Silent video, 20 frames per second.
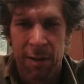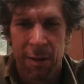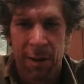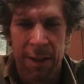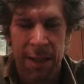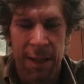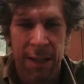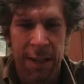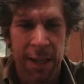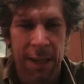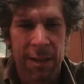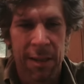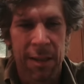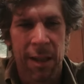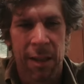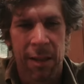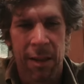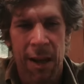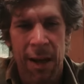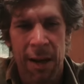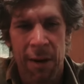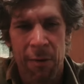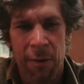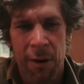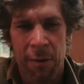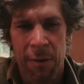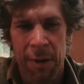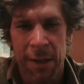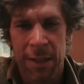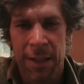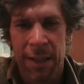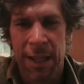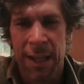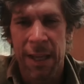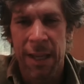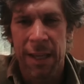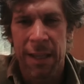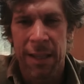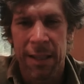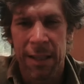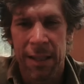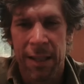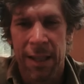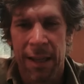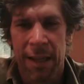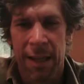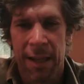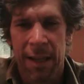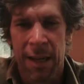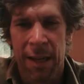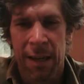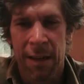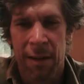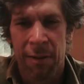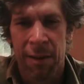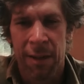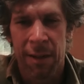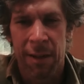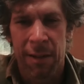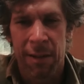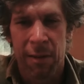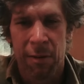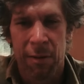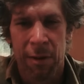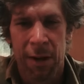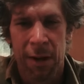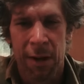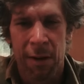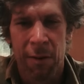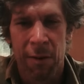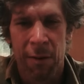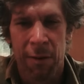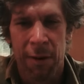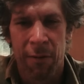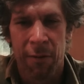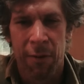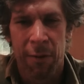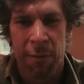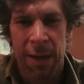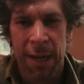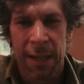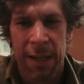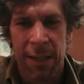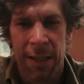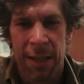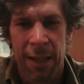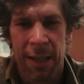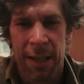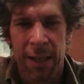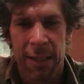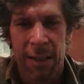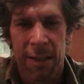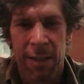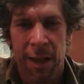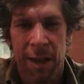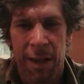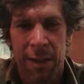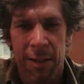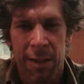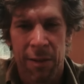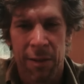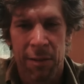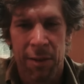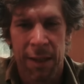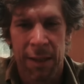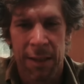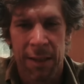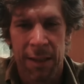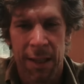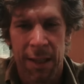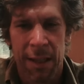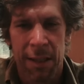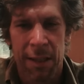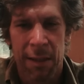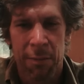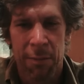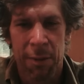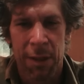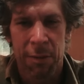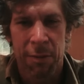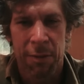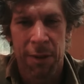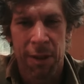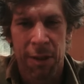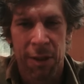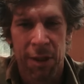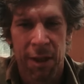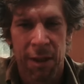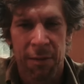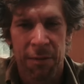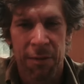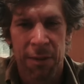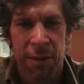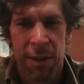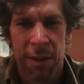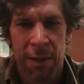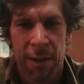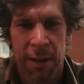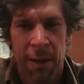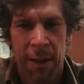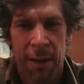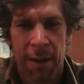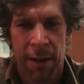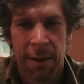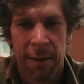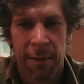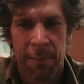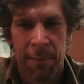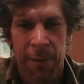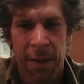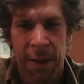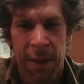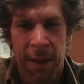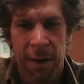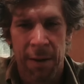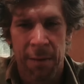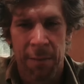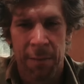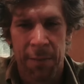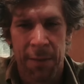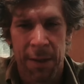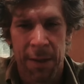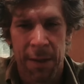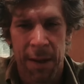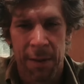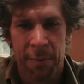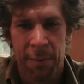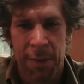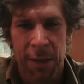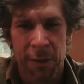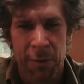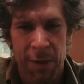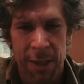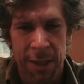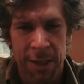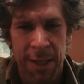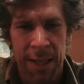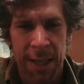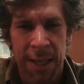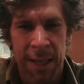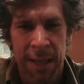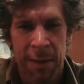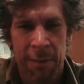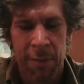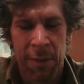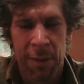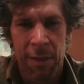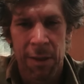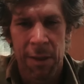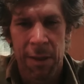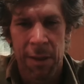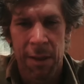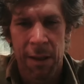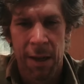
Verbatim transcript: So I think that's a lot of what we see is that, you know, this critical information gets lost in translation between shifts um, and between teams.